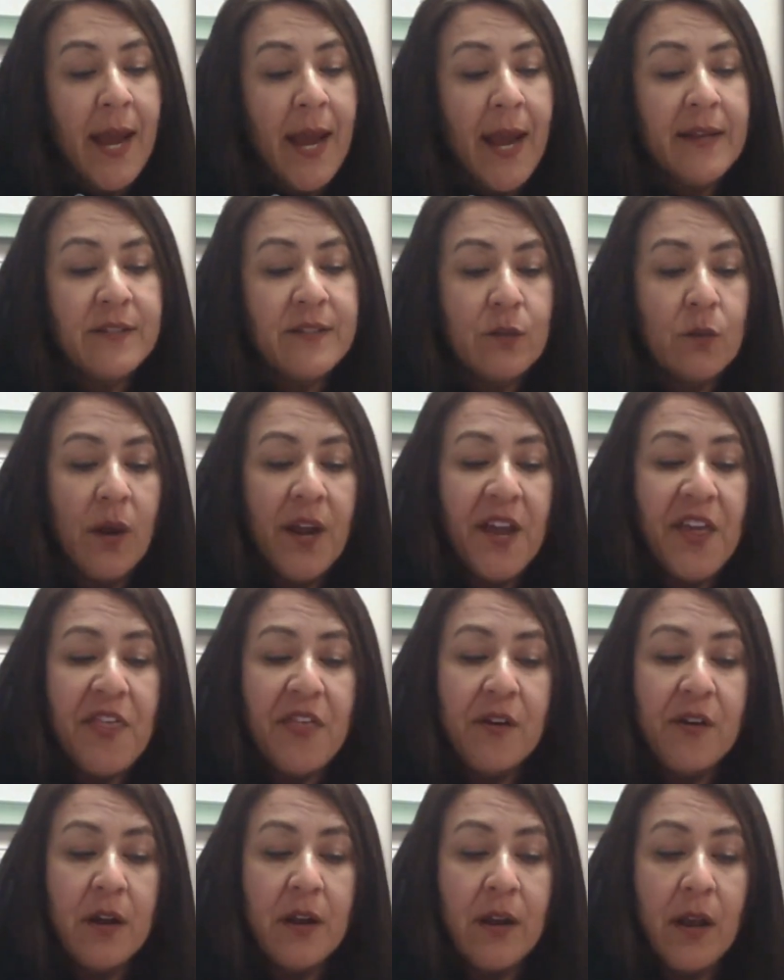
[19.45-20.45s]
And so I
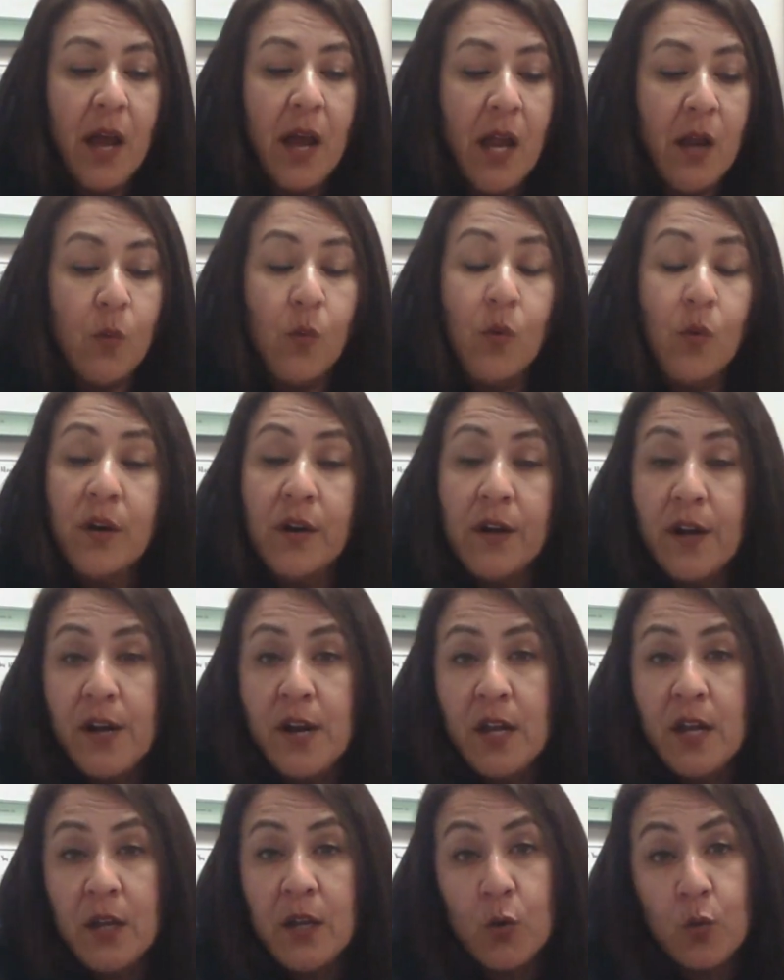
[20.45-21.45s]
thought I
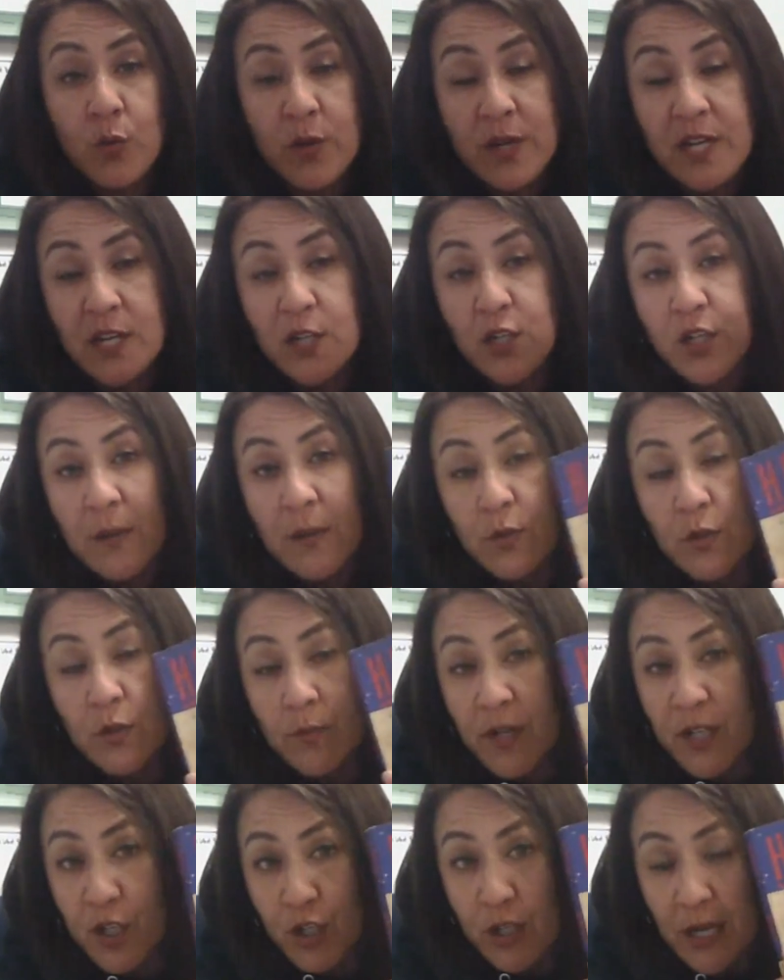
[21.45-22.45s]
would read chapter
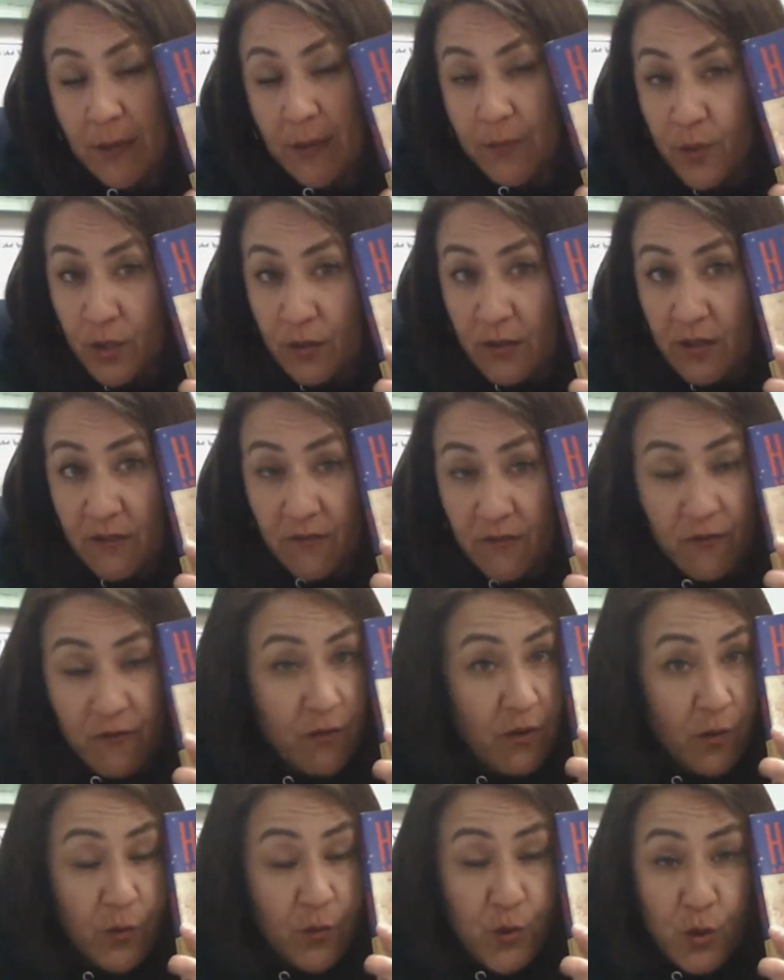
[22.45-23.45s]
by chapter, and for
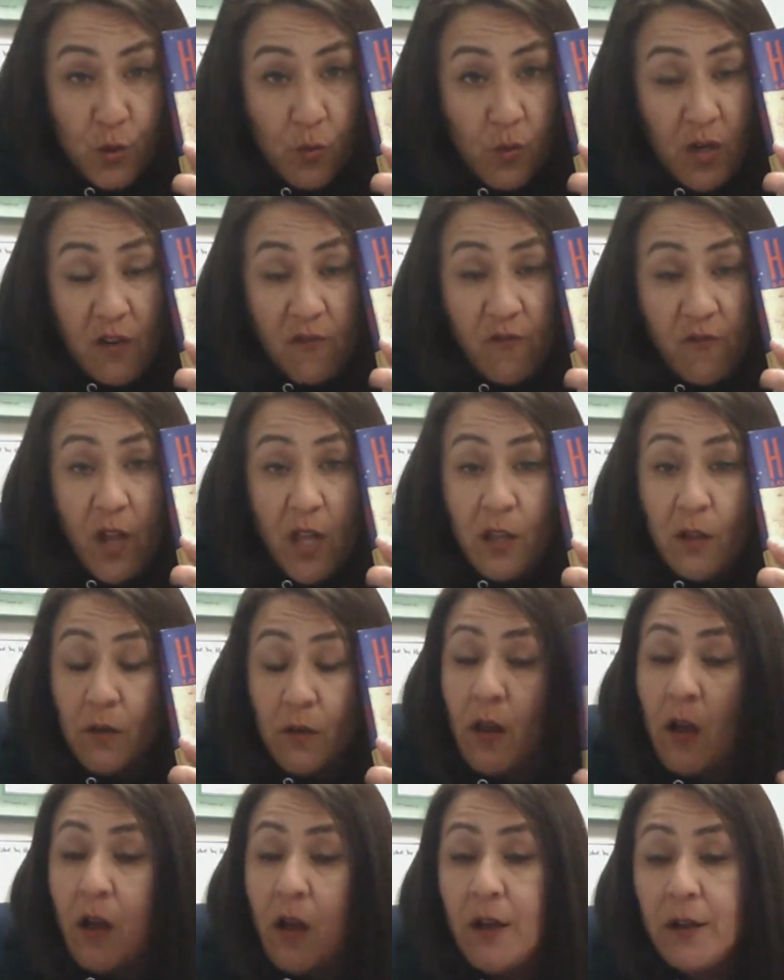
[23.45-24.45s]
those who want to follow
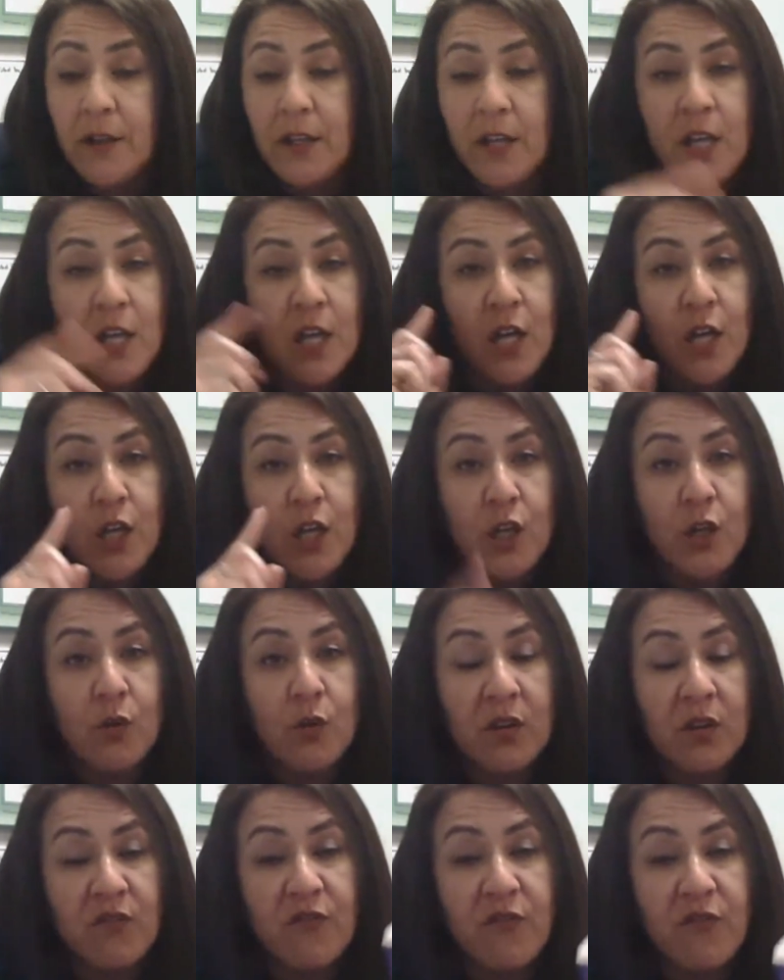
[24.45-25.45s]
along, you
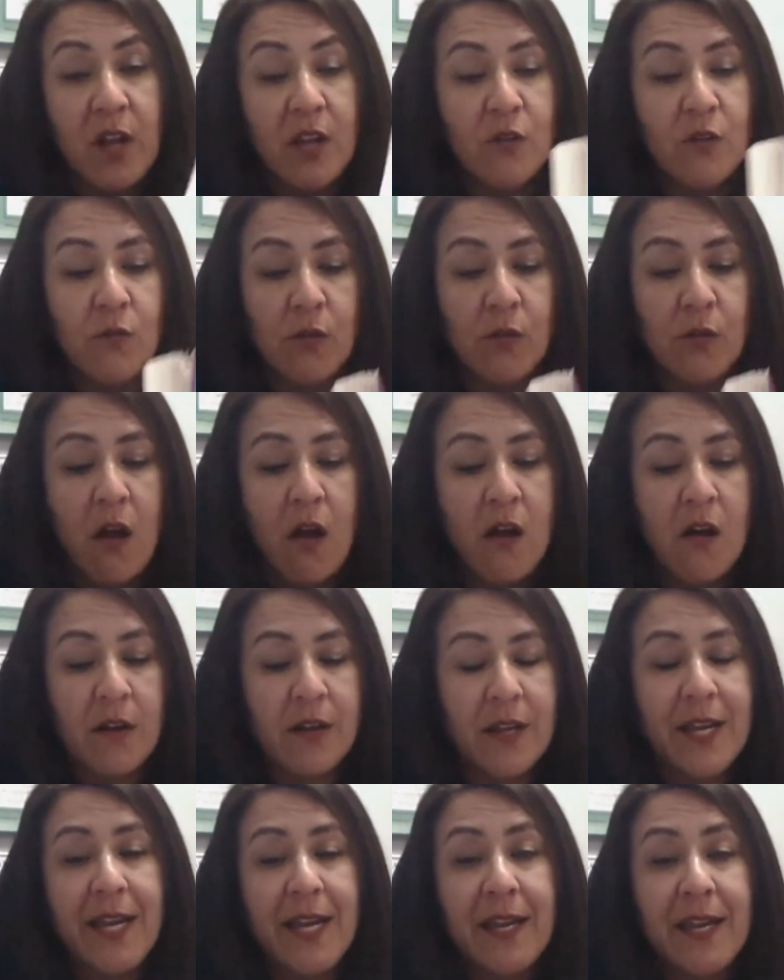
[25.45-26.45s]
can follow
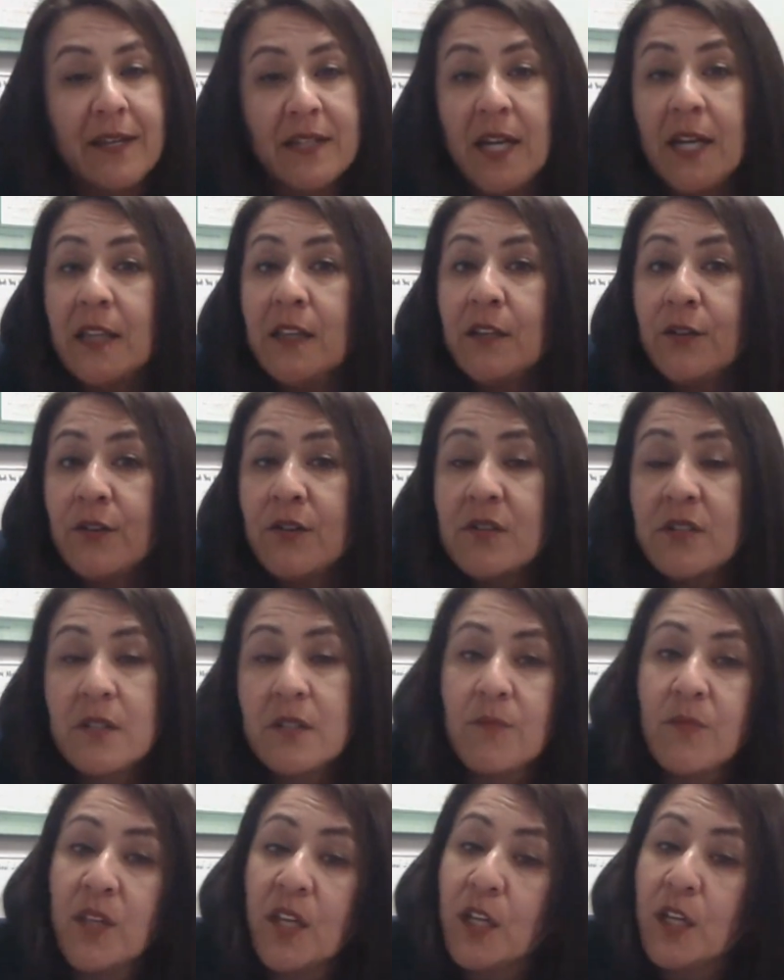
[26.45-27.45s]
along. And I learned
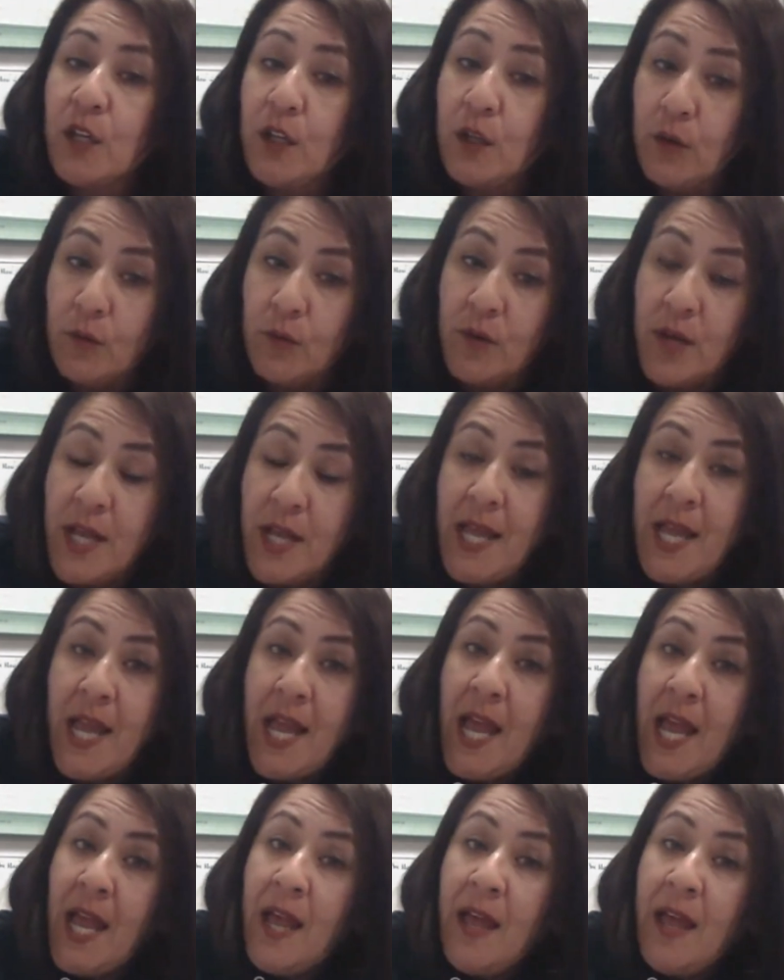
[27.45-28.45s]
something new
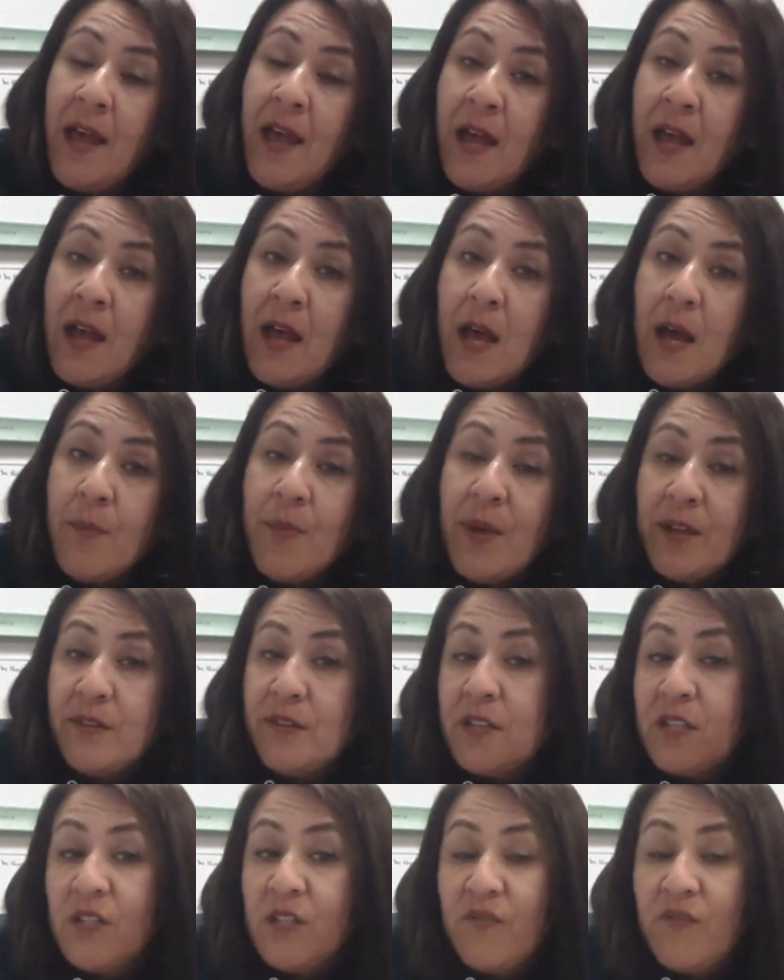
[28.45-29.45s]
about
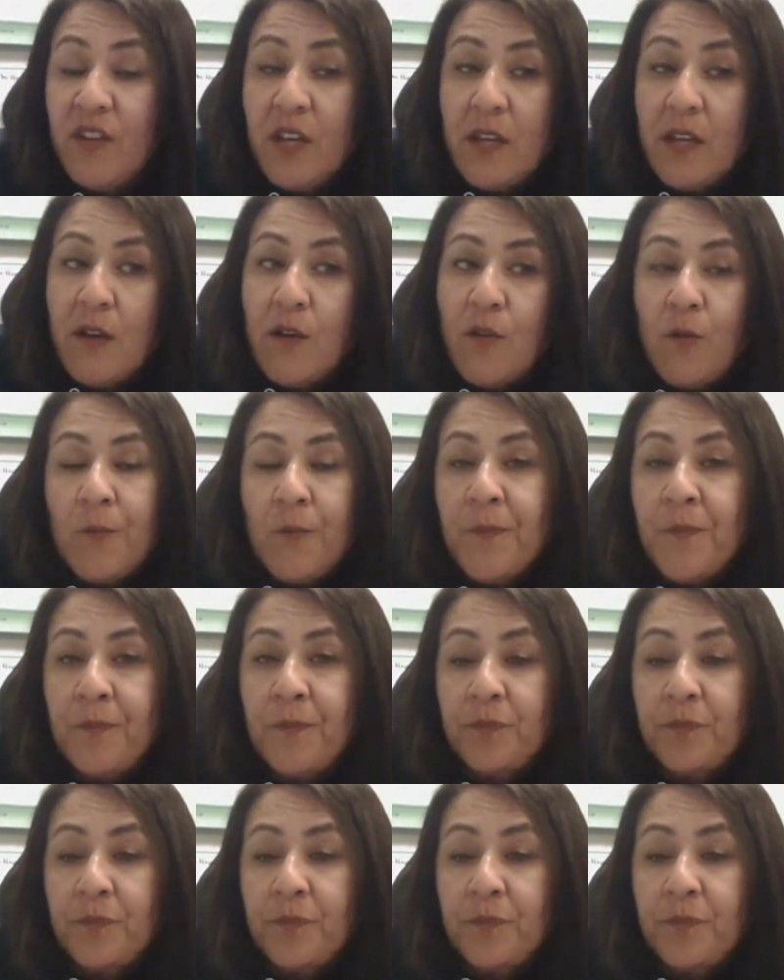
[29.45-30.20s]
this video.